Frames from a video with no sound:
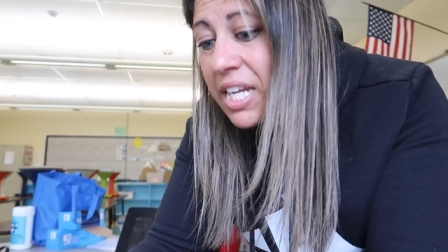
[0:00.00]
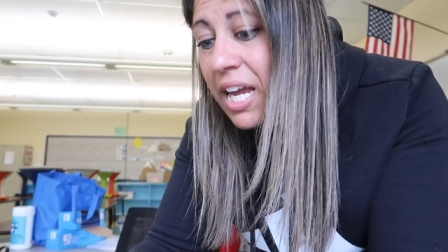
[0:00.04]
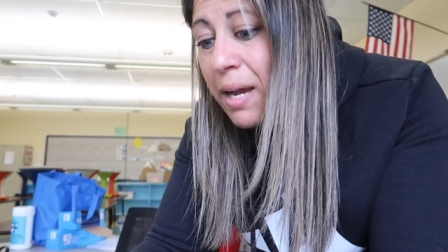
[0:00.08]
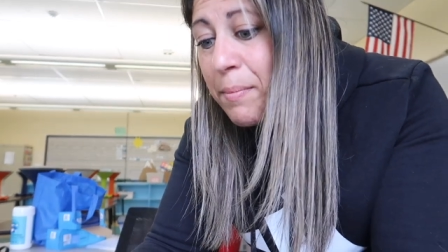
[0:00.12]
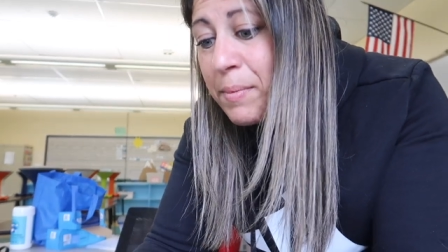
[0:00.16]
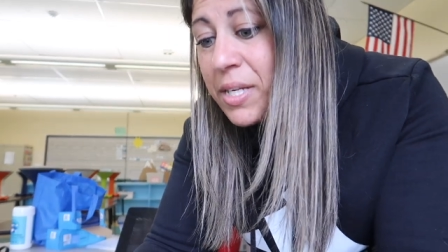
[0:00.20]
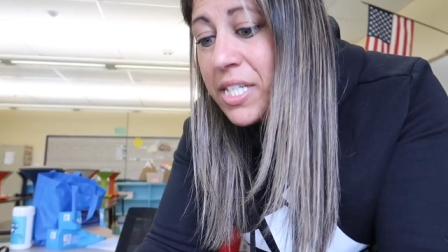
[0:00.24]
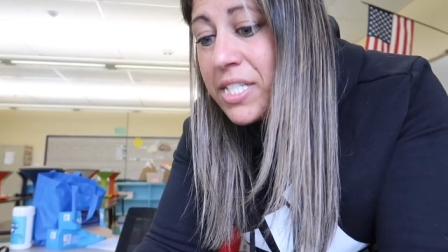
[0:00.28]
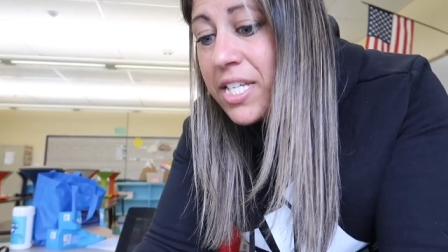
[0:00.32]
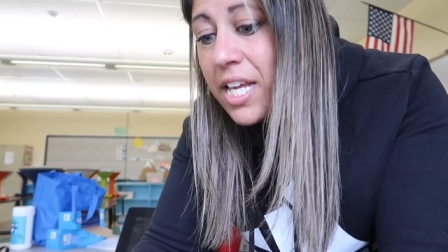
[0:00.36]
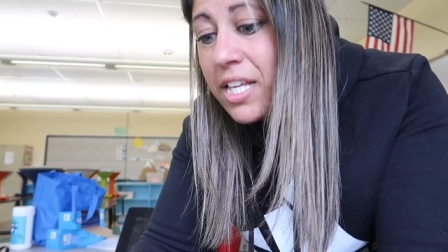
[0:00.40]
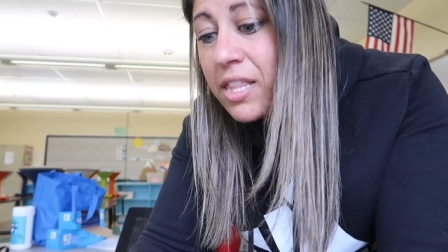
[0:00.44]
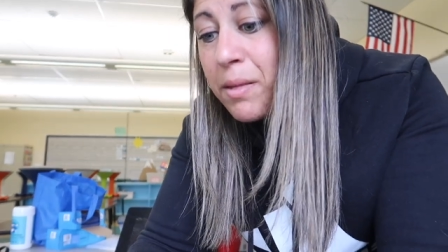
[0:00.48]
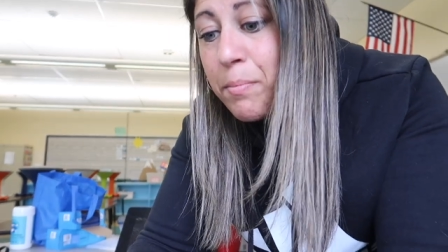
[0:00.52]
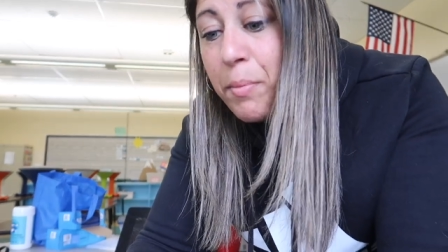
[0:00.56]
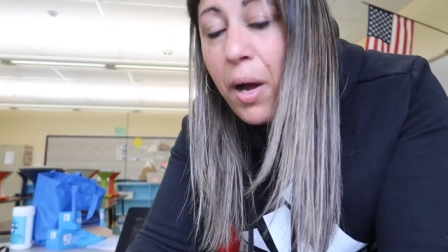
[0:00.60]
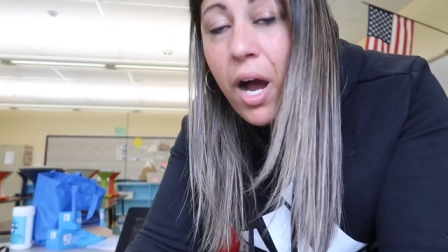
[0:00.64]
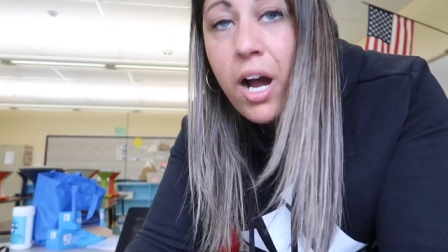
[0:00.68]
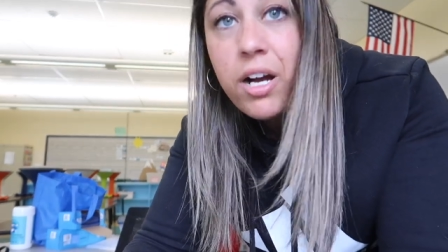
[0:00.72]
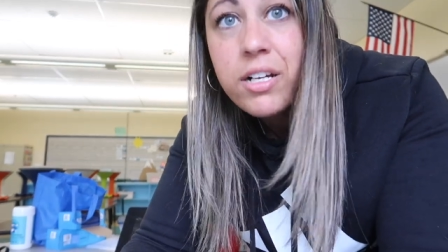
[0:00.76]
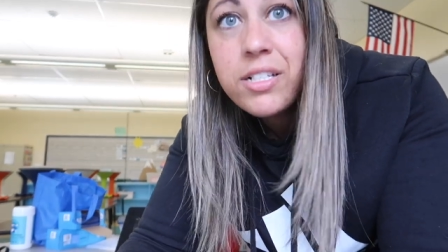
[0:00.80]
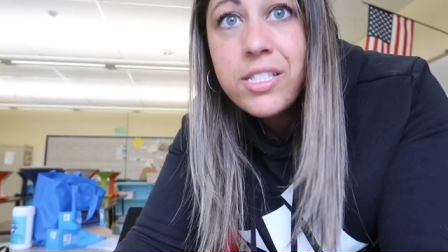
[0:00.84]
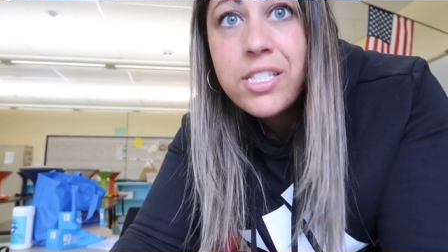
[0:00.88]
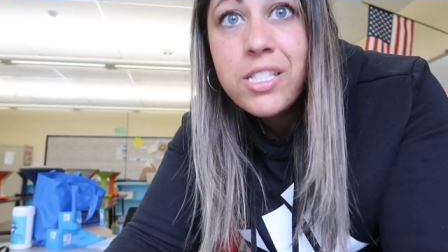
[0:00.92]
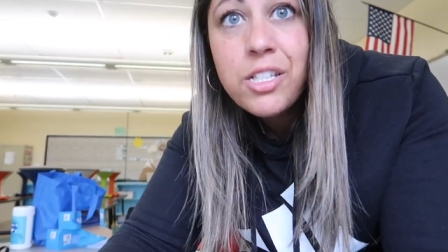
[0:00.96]
I'm going to take the
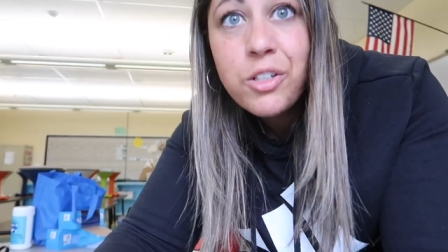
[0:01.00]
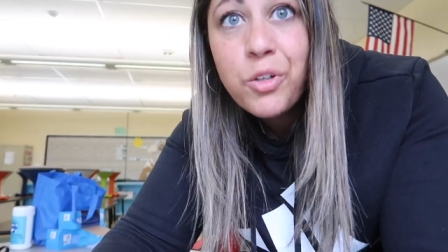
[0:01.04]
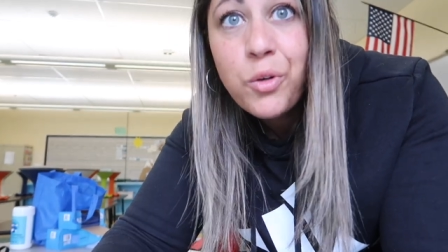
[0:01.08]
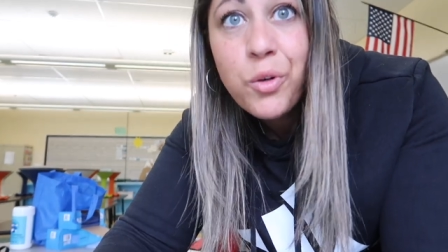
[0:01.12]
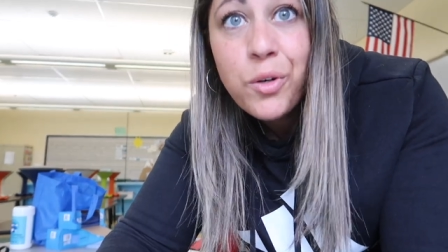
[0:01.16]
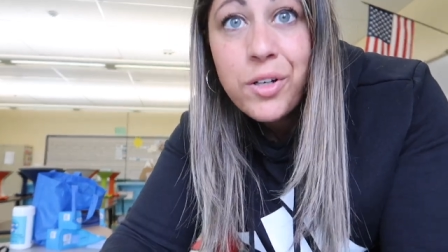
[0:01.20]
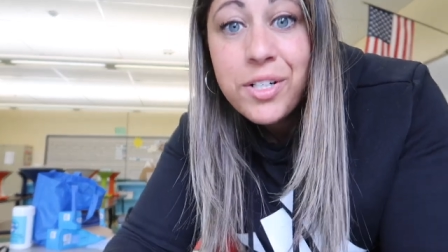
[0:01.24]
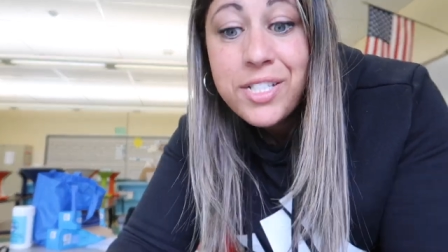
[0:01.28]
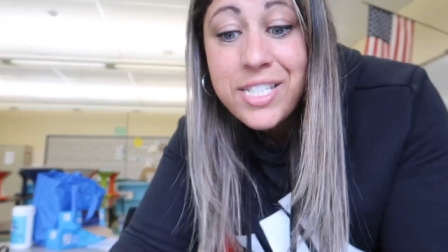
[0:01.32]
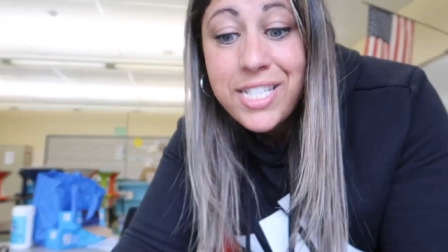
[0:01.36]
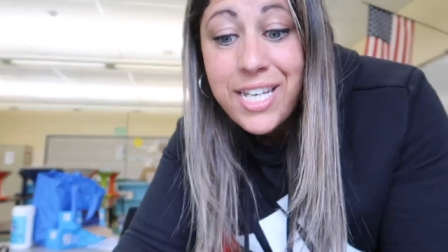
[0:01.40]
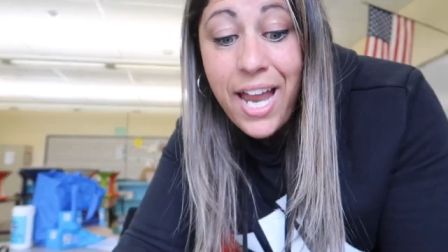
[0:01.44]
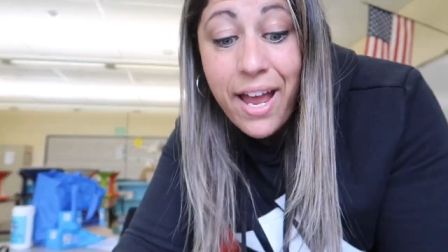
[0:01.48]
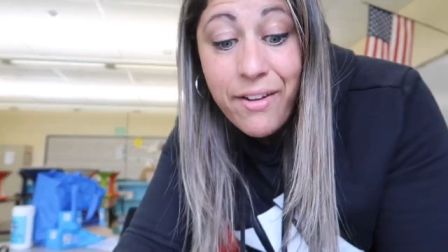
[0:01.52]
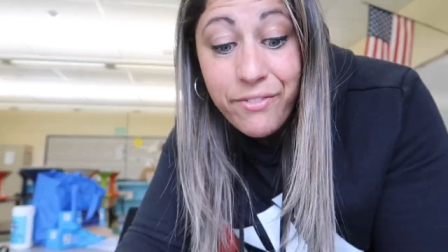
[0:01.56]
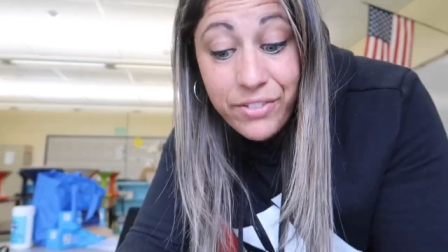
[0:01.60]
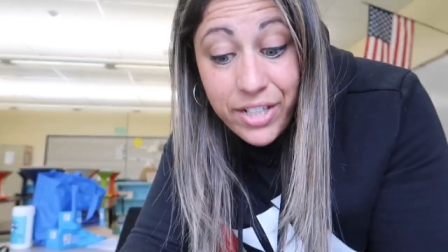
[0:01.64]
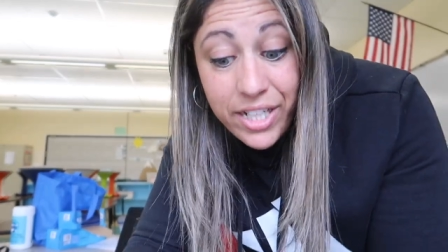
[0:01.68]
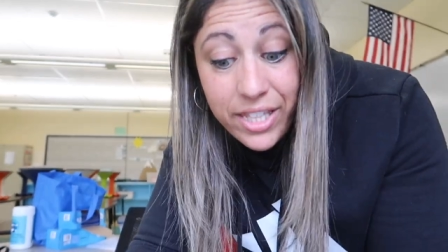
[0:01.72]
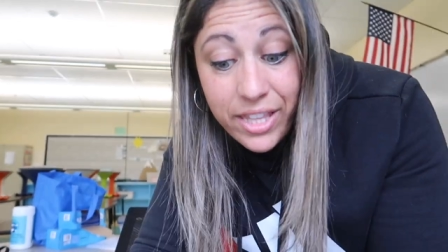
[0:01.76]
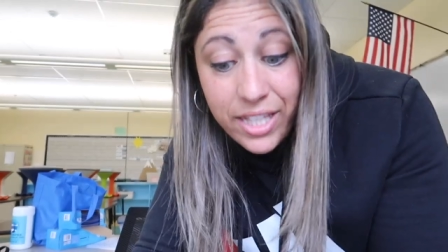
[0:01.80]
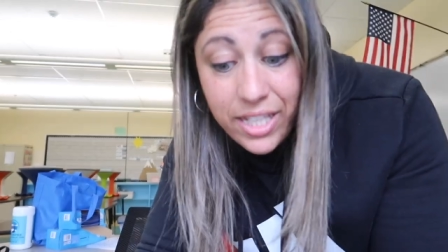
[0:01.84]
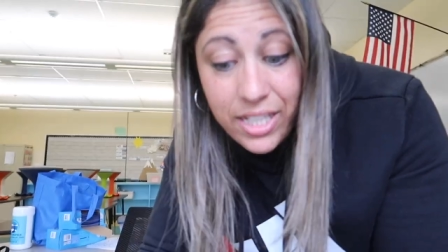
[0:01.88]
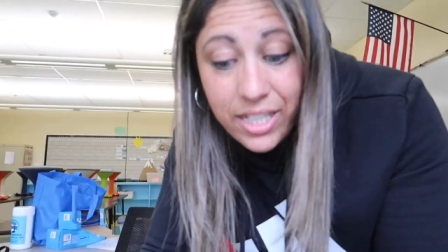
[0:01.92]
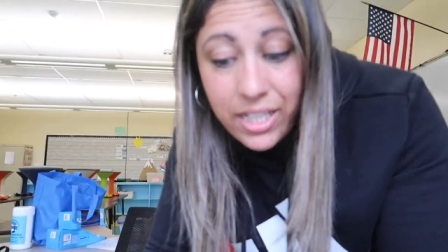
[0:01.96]
box and the cords and
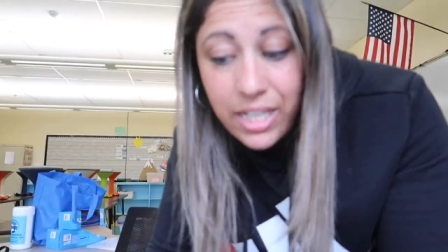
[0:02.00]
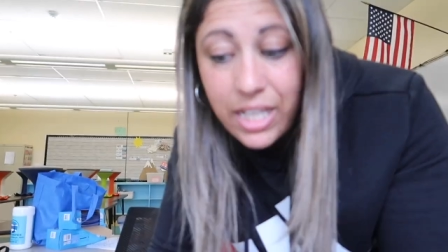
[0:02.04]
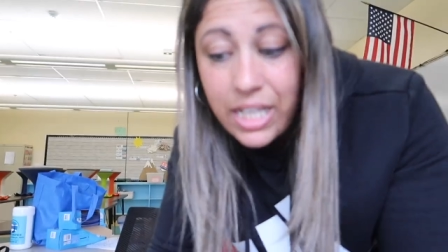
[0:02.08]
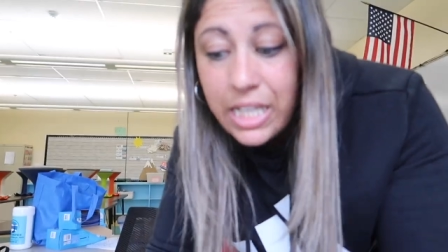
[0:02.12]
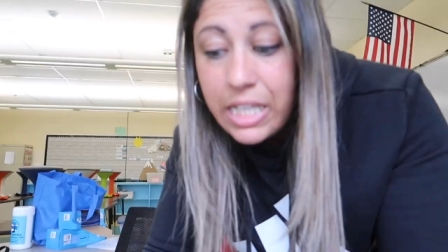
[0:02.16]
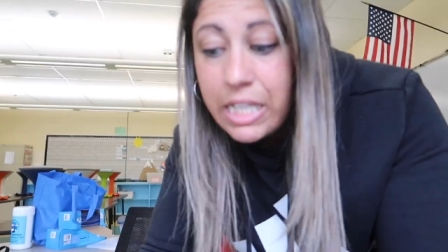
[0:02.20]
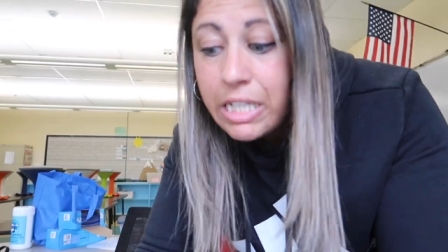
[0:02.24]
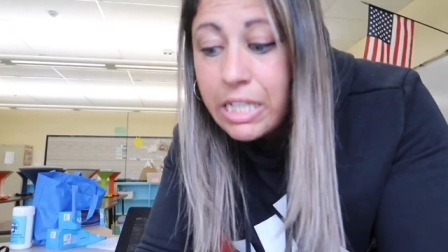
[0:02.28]
everything.